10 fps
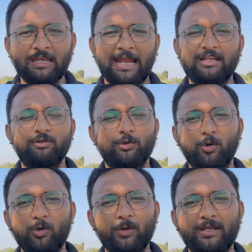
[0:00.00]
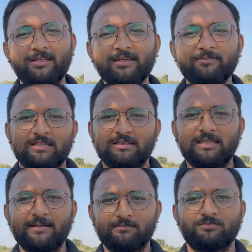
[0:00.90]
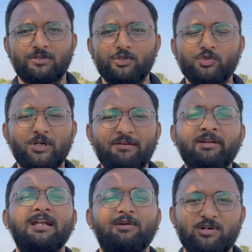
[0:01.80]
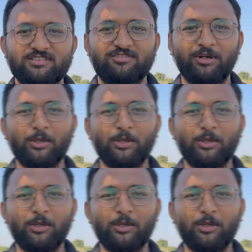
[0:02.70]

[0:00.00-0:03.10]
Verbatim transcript: And if you don't know anything, then you should definitely watch this video